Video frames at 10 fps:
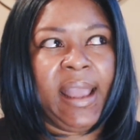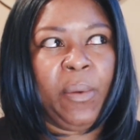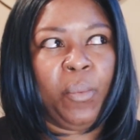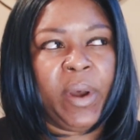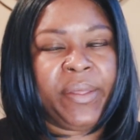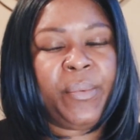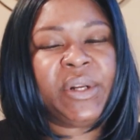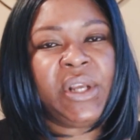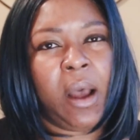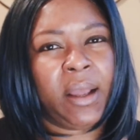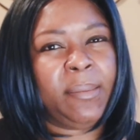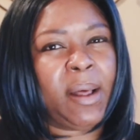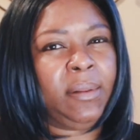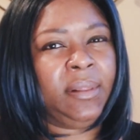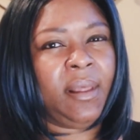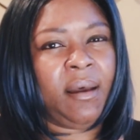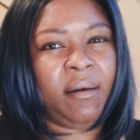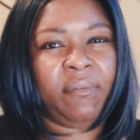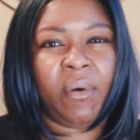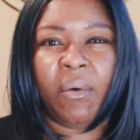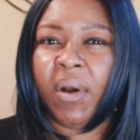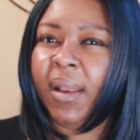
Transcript: And whether we're talking about love or